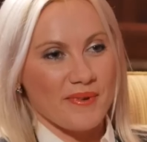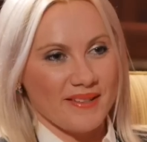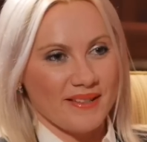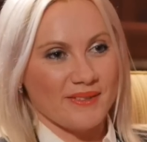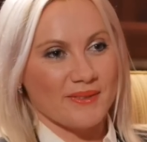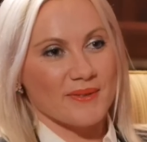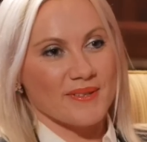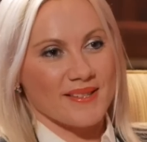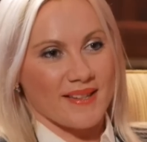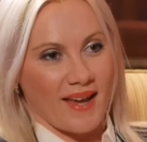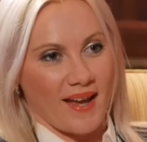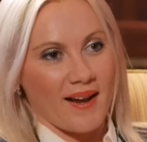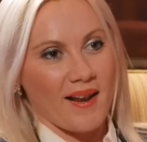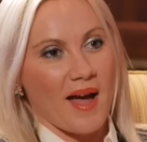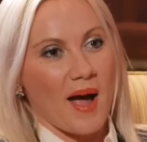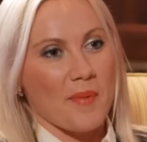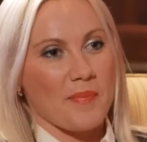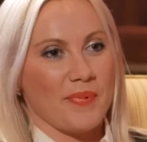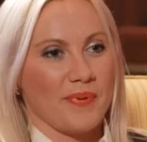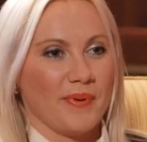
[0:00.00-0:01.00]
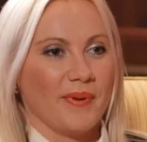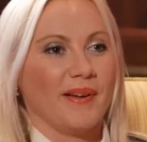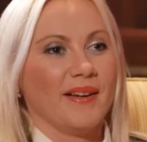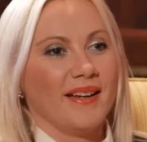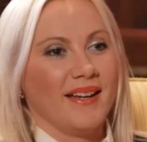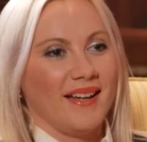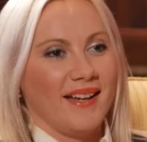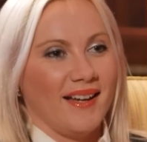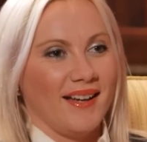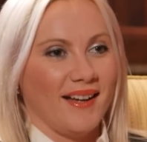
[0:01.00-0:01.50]
we need to scale up
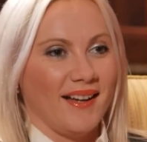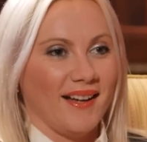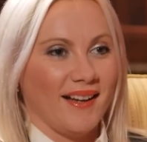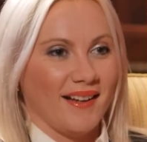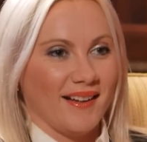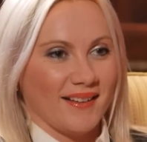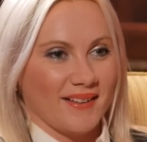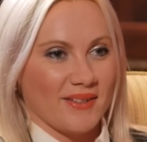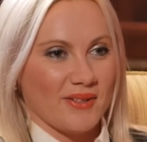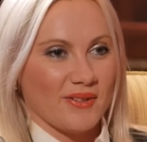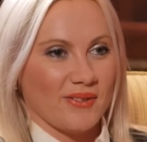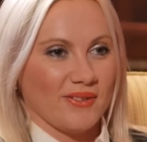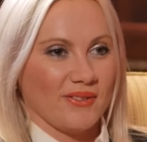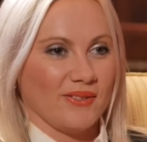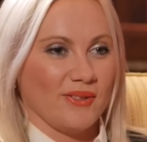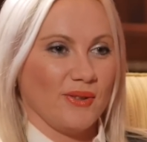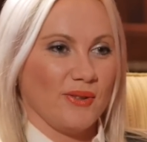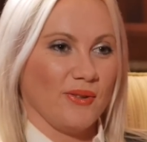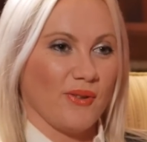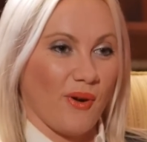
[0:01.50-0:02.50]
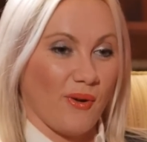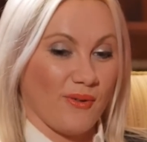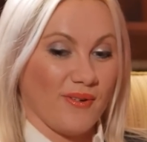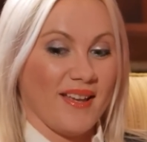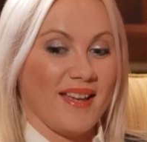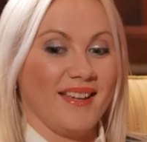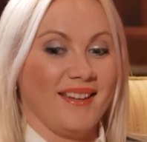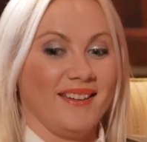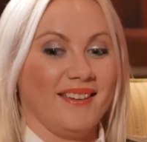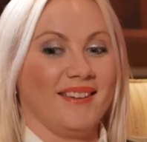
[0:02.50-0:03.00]
uh, you know,
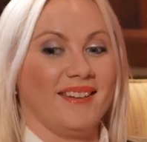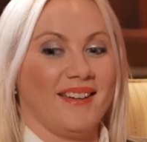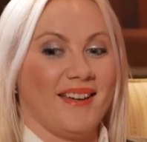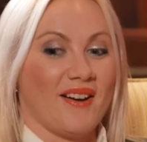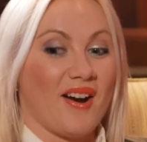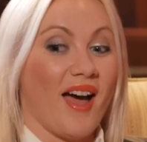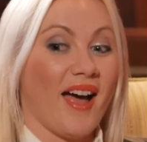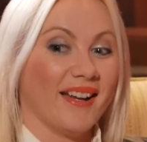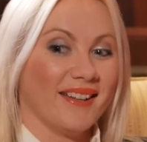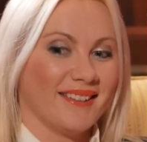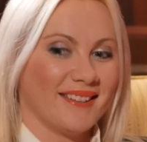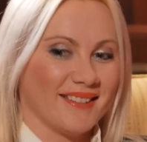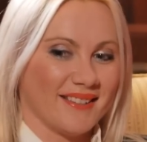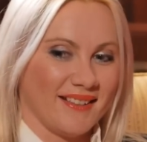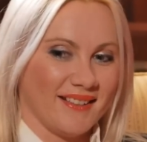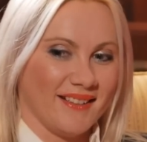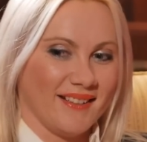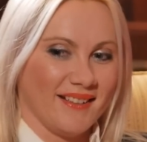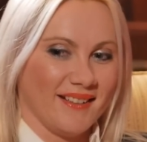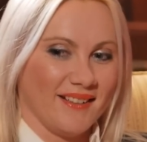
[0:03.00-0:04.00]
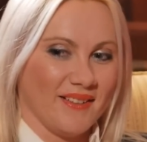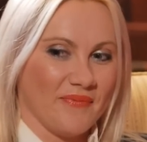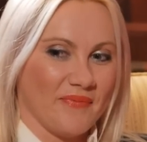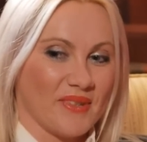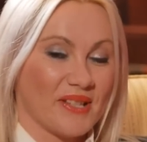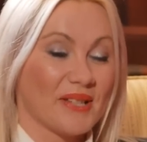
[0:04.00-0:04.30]
in the right uh,